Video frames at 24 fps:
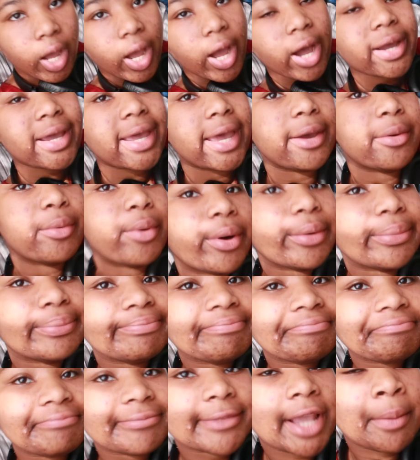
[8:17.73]
okay, well,
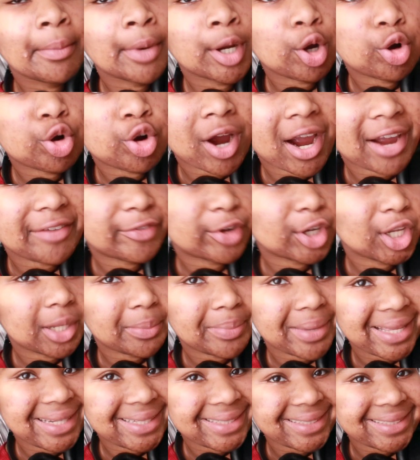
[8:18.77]
I'm gonna go cry for a little
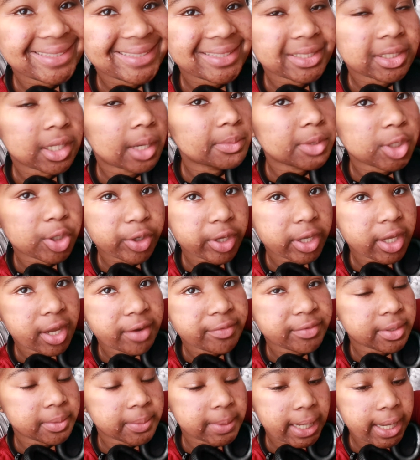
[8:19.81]
bit. No, I'm joking. I'm
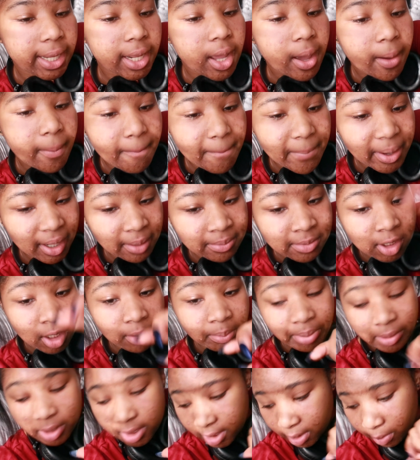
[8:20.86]
really not. But I'm just
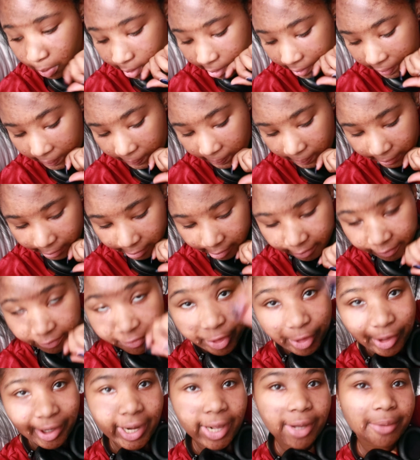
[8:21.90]
gonna put this away and
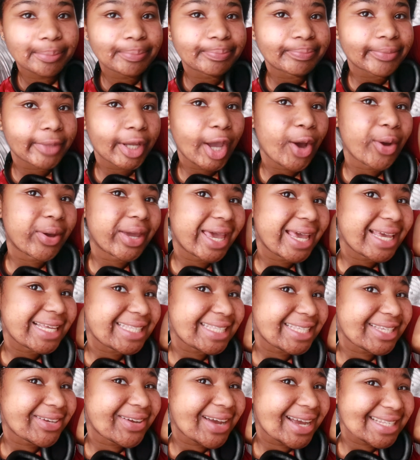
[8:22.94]
figure it out. Okay,
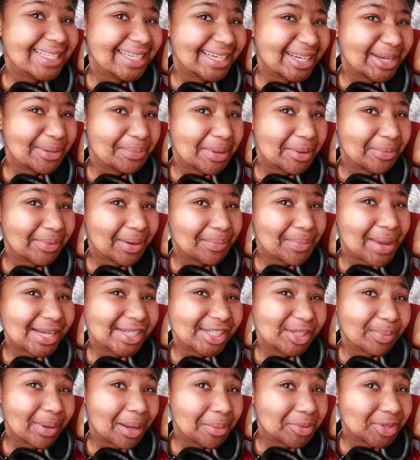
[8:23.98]
see you guys in a little bit when I'm
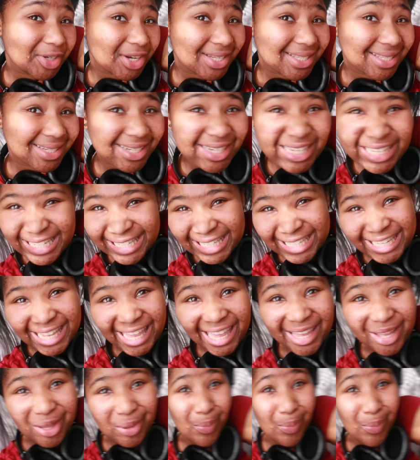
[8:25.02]
actually probably dressed and look good looking.